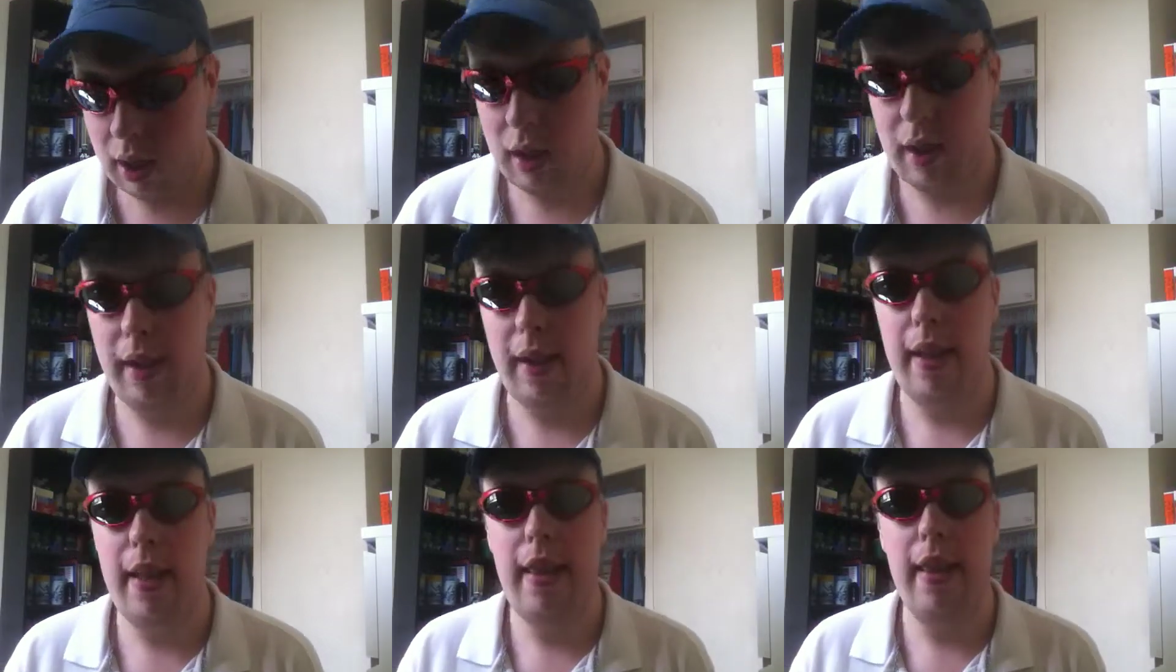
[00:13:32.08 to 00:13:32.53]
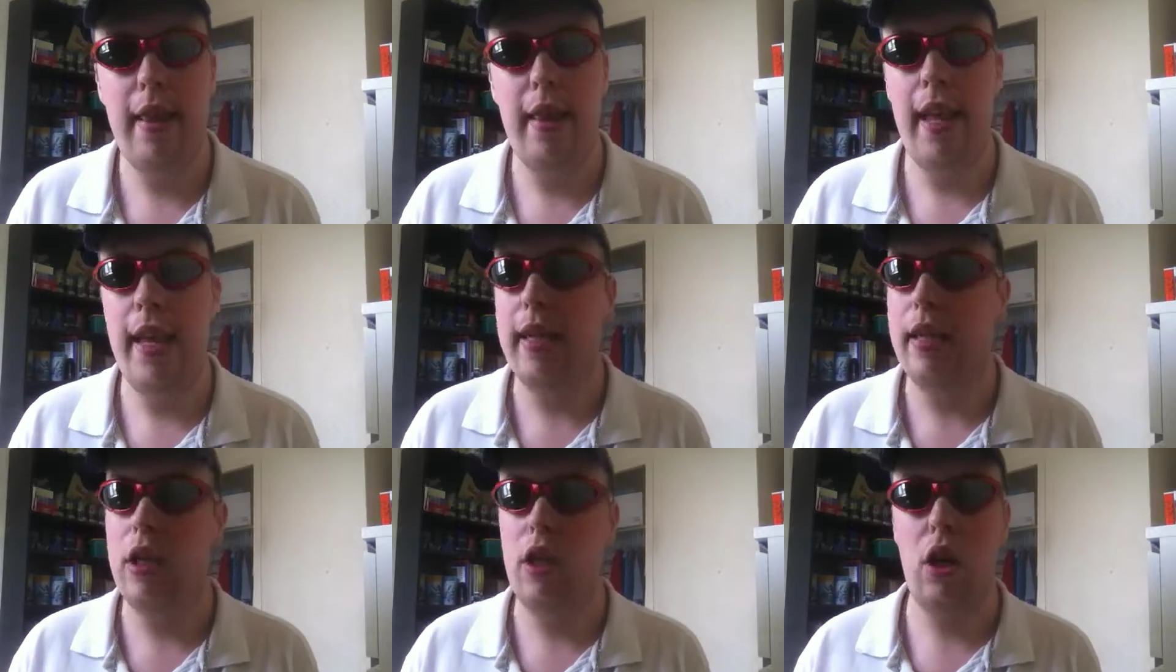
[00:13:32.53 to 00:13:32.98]
And
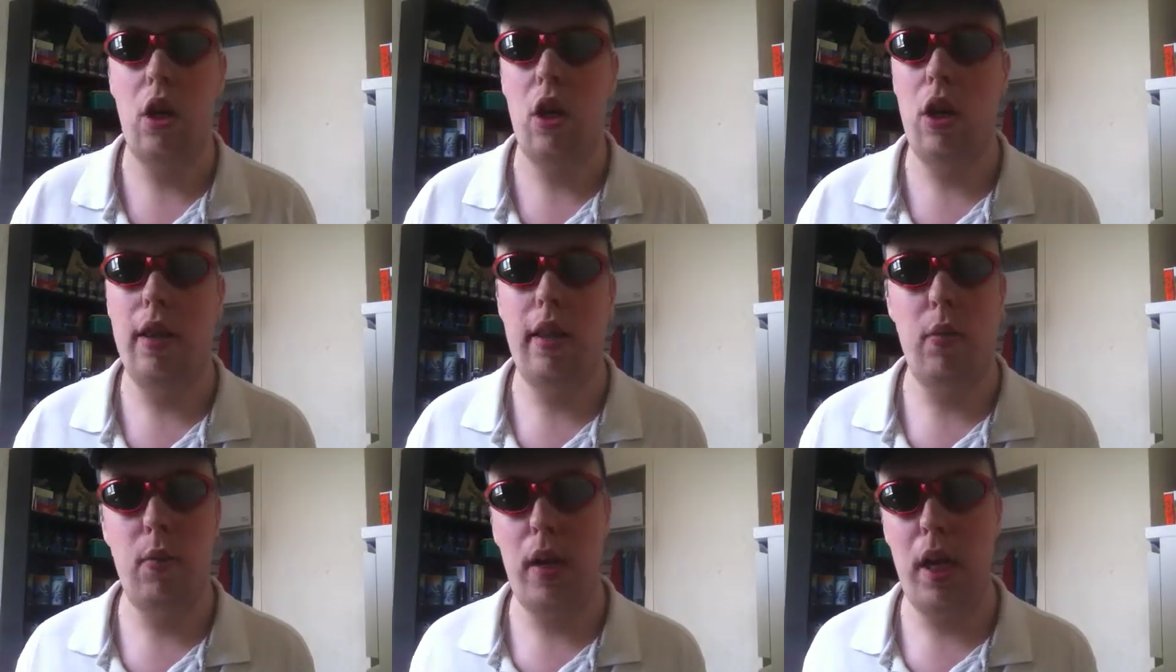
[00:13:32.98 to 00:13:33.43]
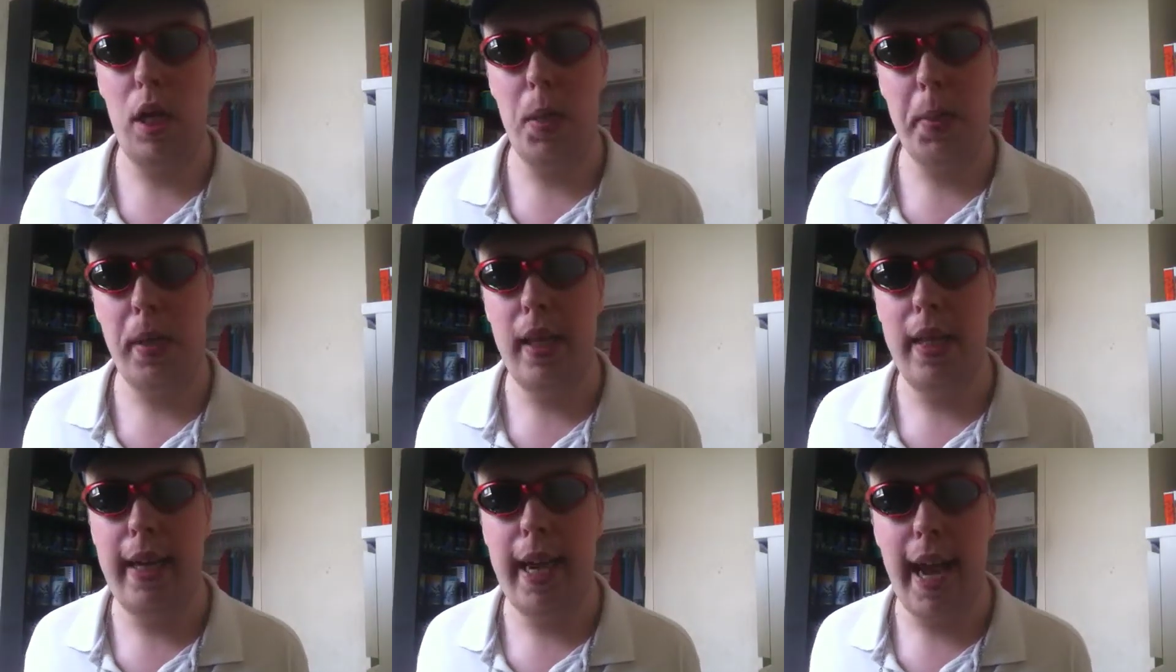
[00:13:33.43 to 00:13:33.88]
that's all that we
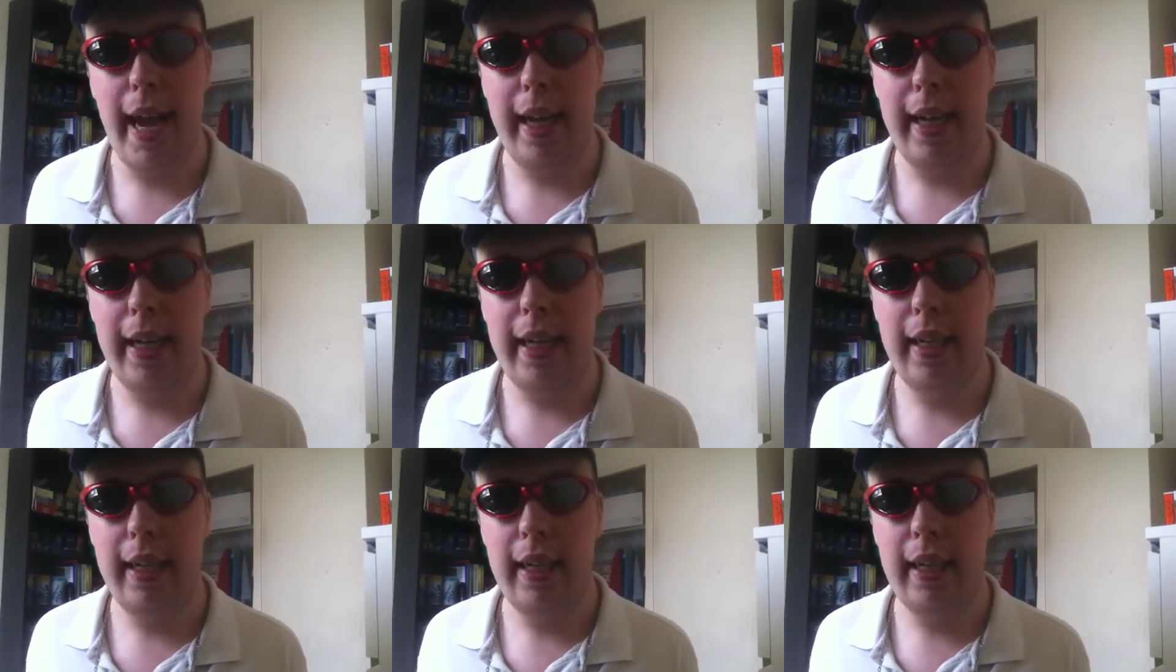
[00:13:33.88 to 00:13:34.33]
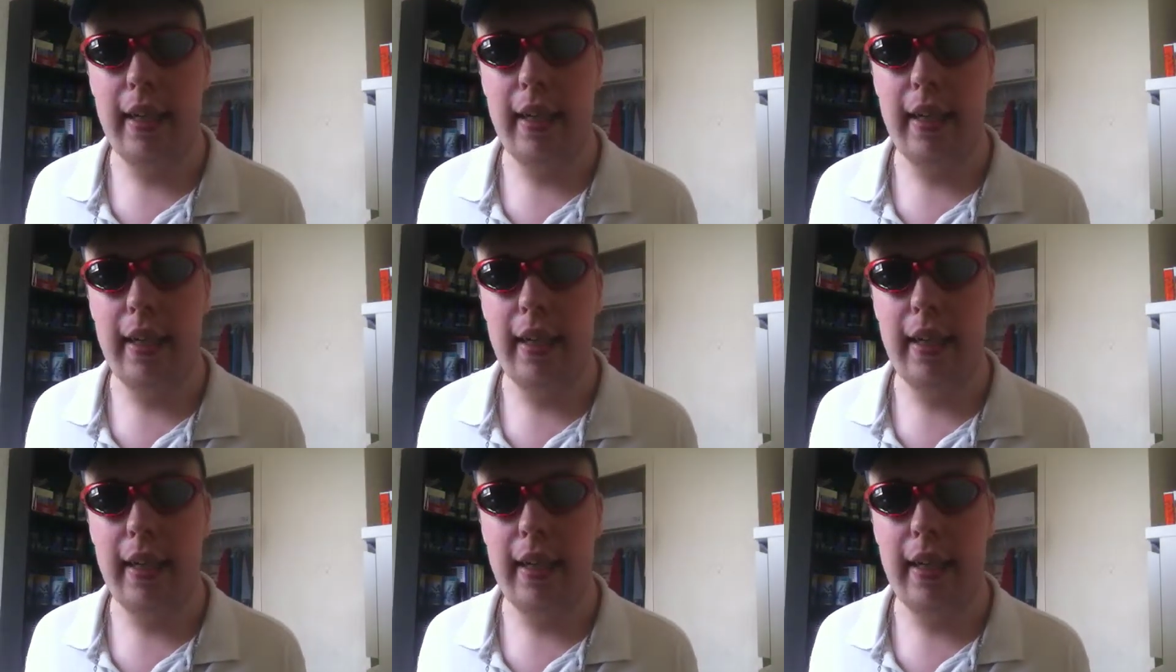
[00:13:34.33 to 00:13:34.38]
have in the deck.